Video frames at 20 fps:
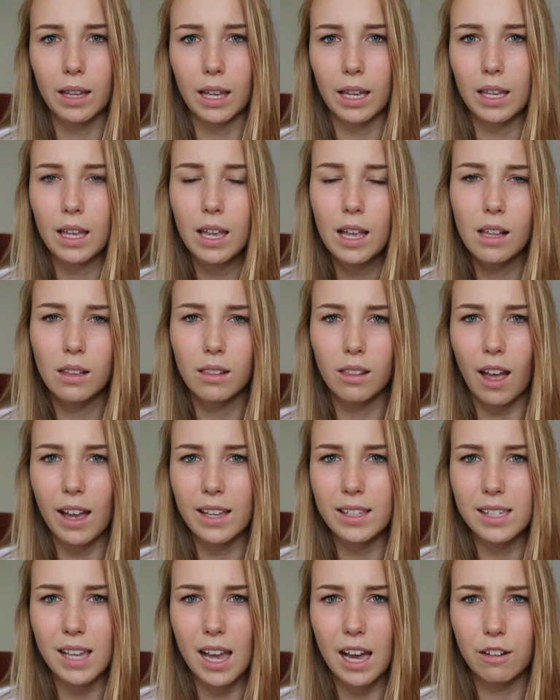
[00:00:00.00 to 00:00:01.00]
like
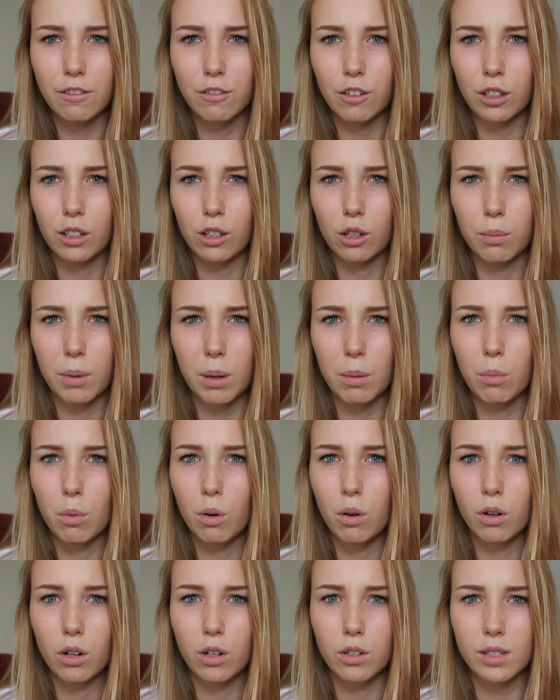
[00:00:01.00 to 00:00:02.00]
lie down for a little bit
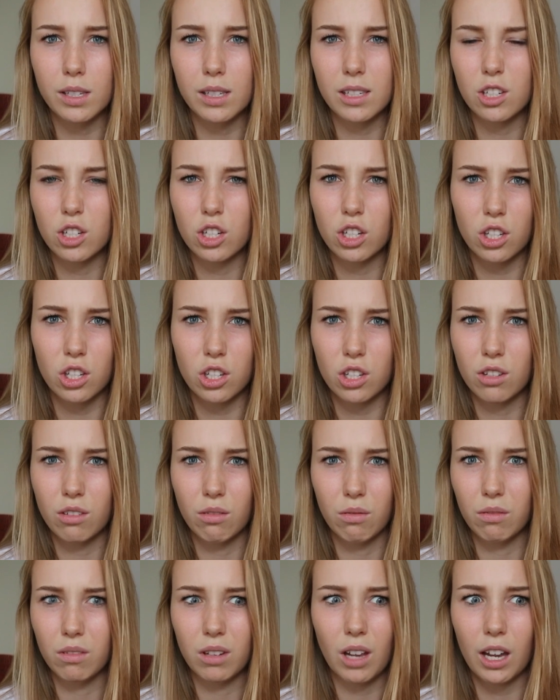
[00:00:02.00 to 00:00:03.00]
more, or just,
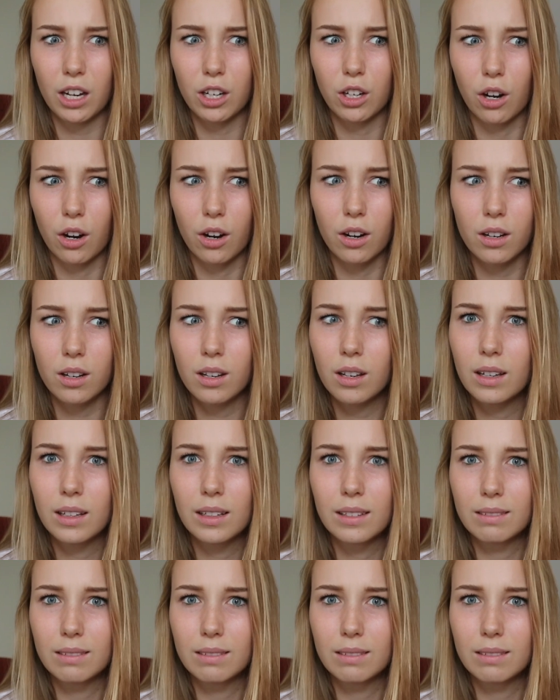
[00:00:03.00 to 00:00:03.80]
I don't know,